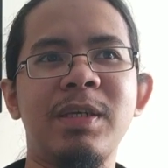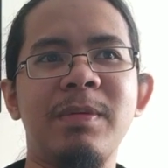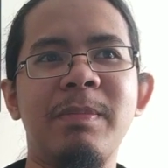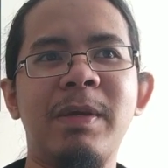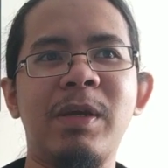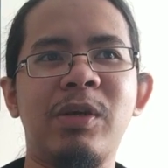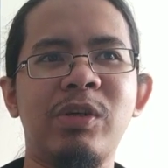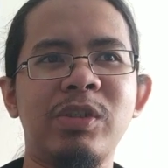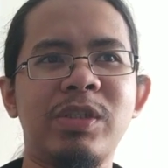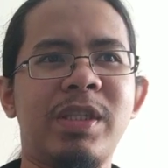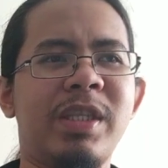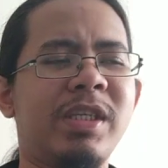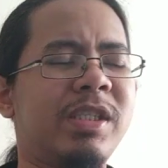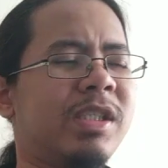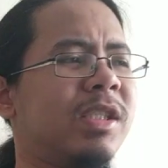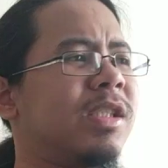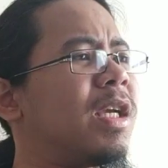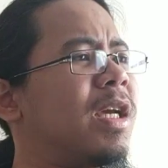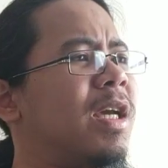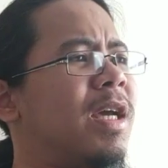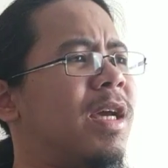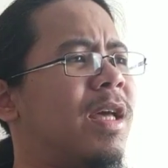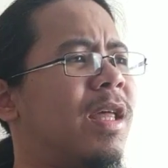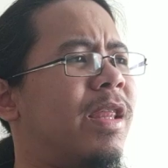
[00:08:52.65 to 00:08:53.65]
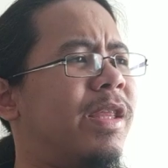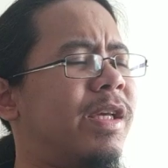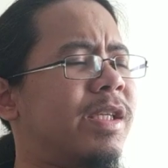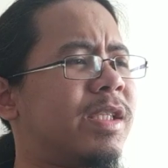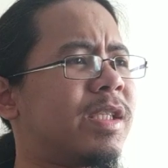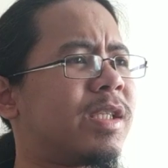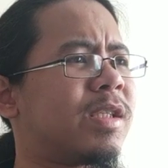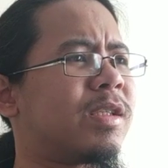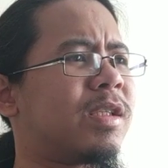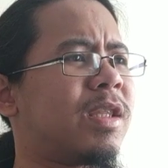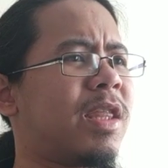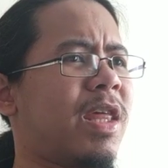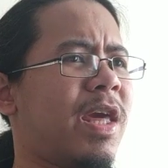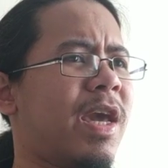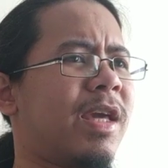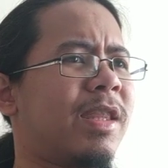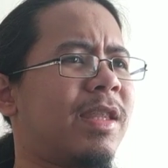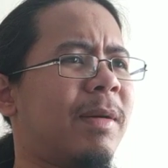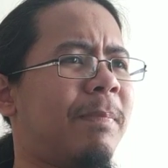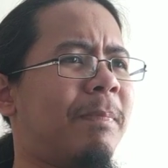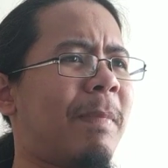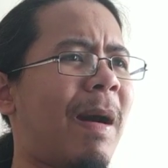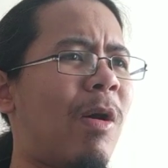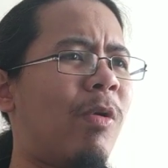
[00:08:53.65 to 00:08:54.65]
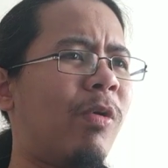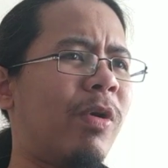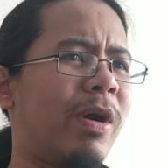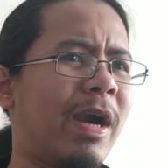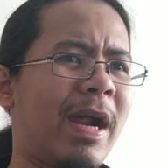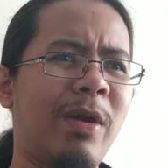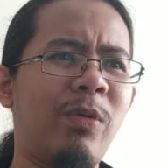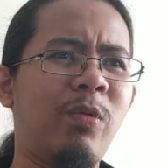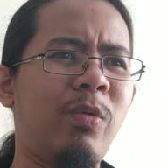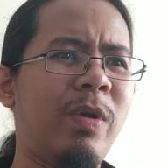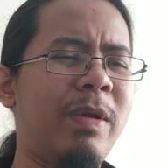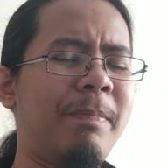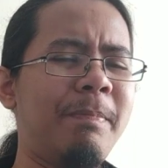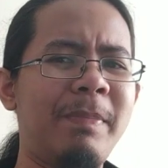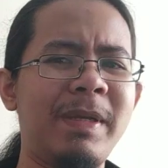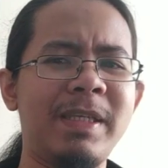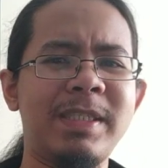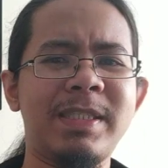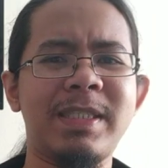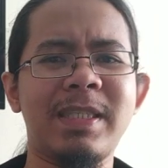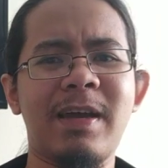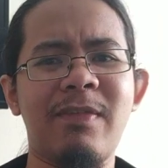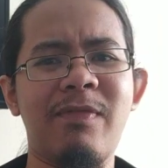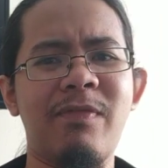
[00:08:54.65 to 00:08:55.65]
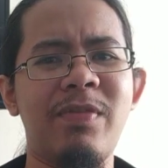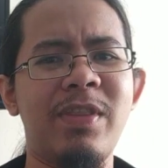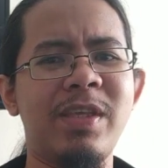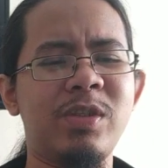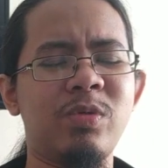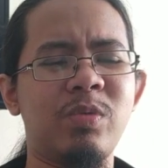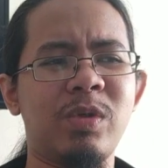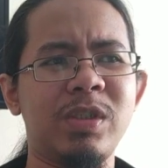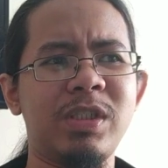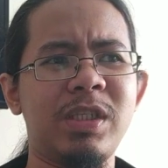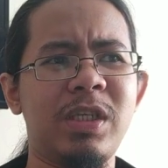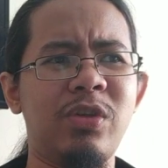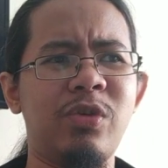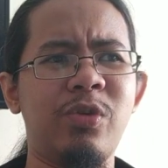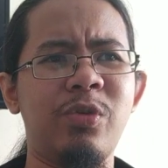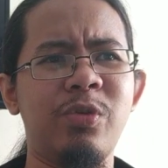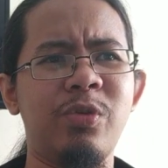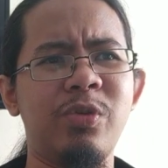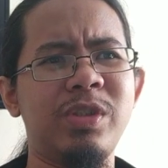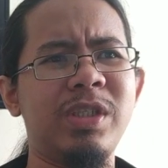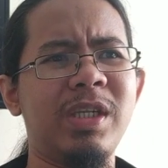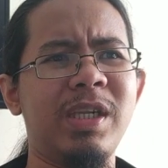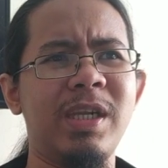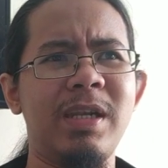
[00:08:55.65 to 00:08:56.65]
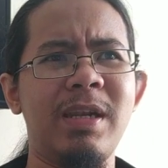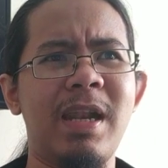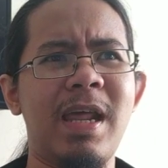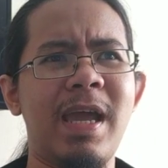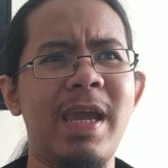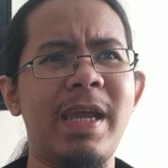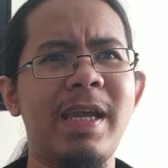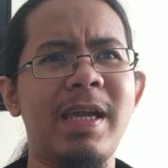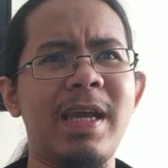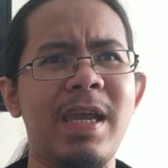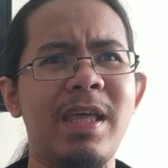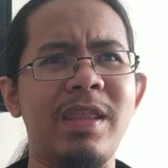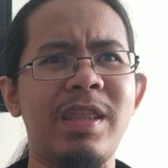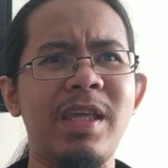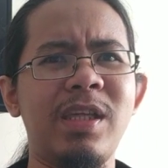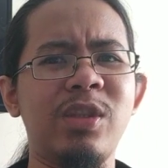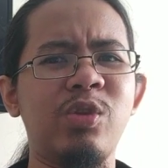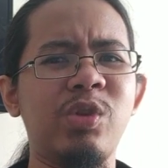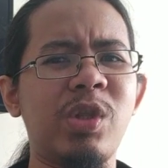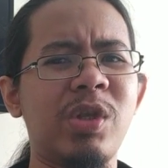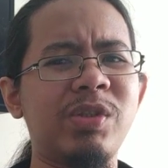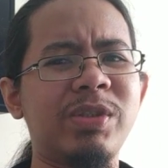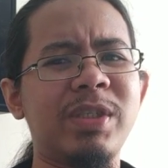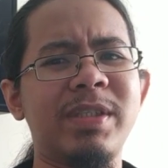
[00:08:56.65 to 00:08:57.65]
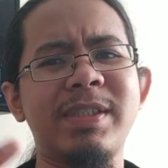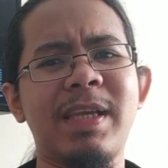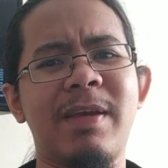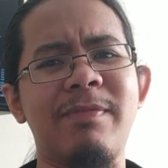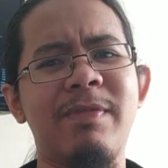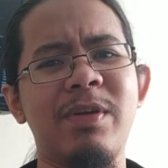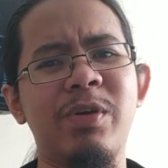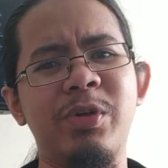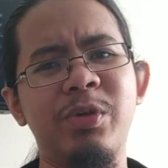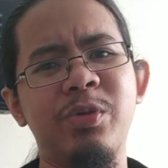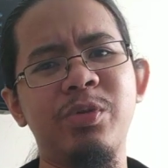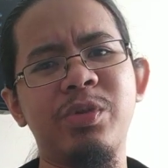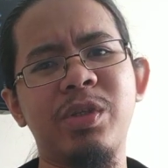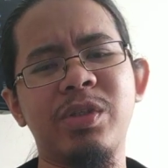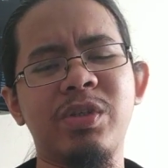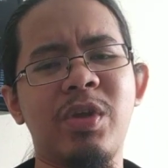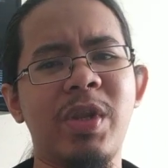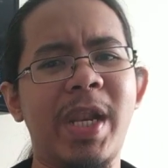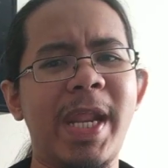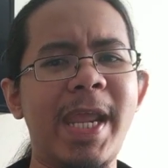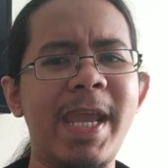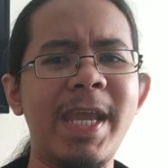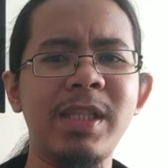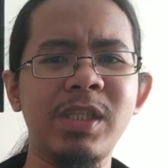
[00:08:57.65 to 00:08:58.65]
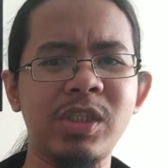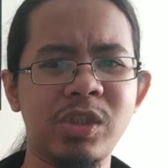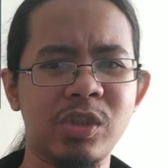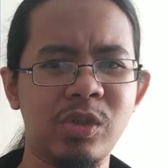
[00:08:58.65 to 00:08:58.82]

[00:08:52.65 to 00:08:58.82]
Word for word: because this this thing, the power and wimpy stuff, this was introduced in like I think 2007 or 2008.